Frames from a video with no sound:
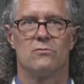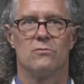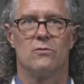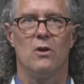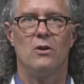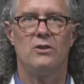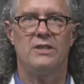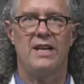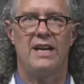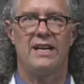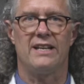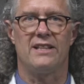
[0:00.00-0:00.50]

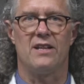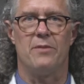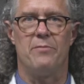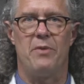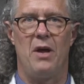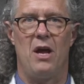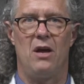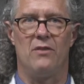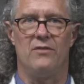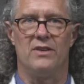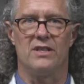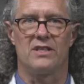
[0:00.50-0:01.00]
Rotating the
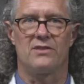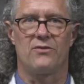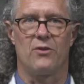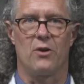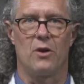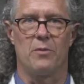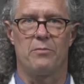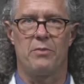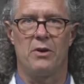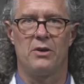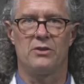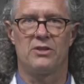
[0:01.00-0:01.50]
pelvis for
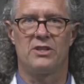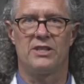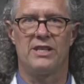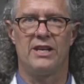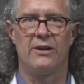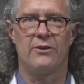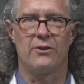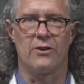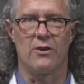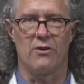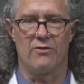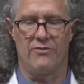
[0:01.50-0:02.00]
a
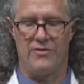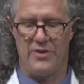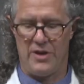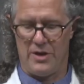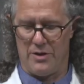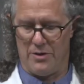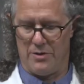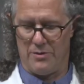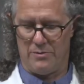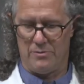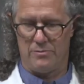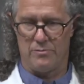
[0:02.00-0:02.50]
posterior
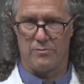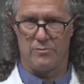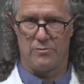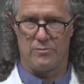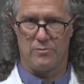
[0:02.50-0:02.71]
view,